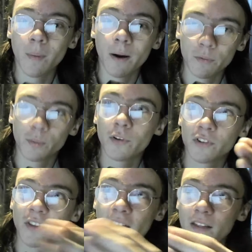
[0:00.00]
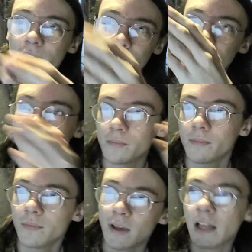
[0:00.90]
I was watching that
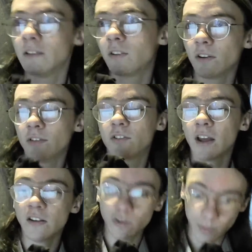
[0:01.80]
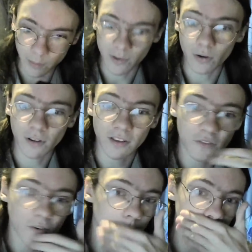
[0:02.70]
interchangeably with all of these
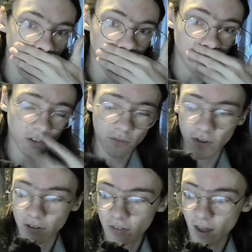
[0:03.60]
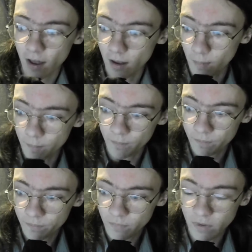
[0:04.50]
films. I only just finished that
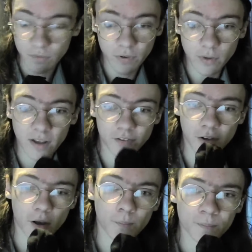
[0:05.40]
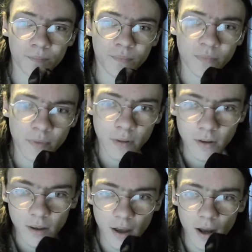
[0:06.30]
a few days ago,
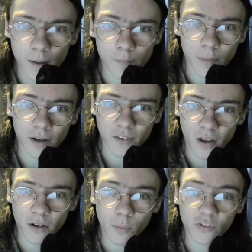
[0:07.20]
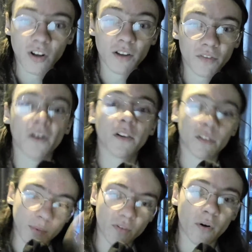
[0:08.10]
but I started watching it first
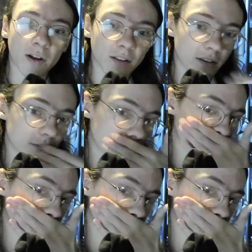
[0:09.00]
before any of these things.